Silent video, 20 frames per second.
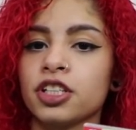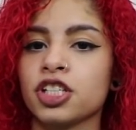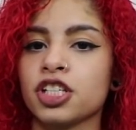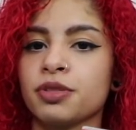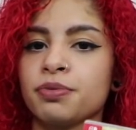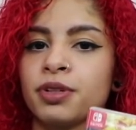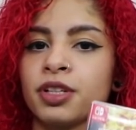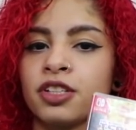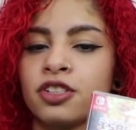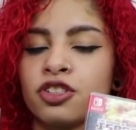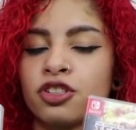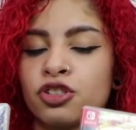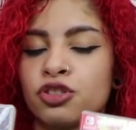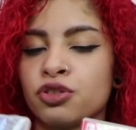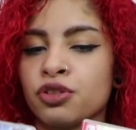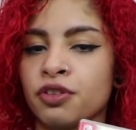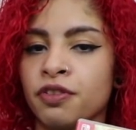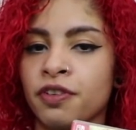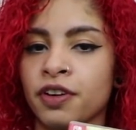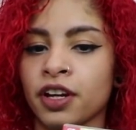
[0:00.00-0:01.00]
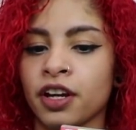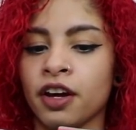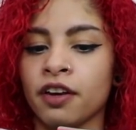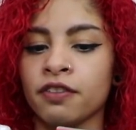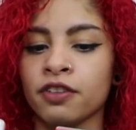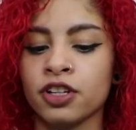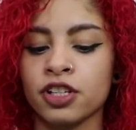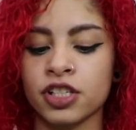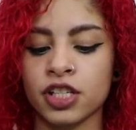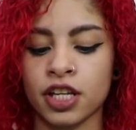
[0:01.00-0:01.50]
just because there's 2 different
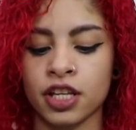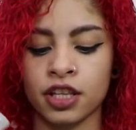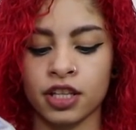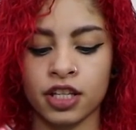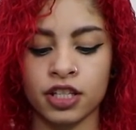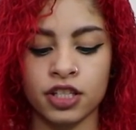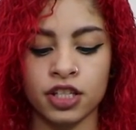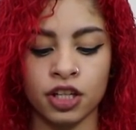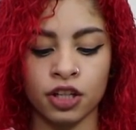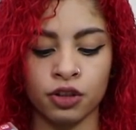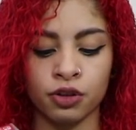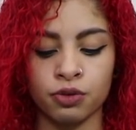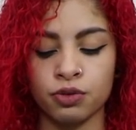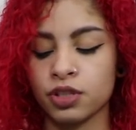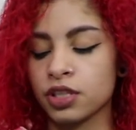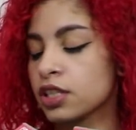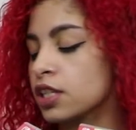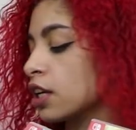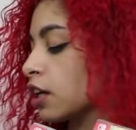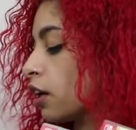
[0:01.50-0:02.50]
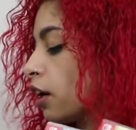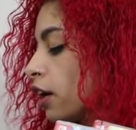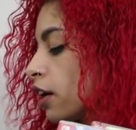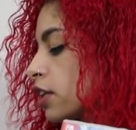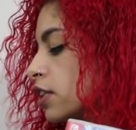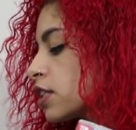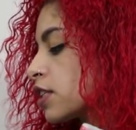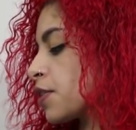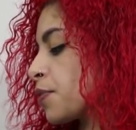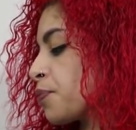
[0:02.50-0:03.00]
covers and this includes
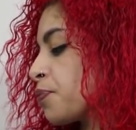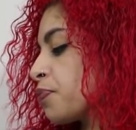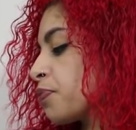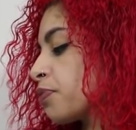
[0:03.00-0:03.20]
stickers.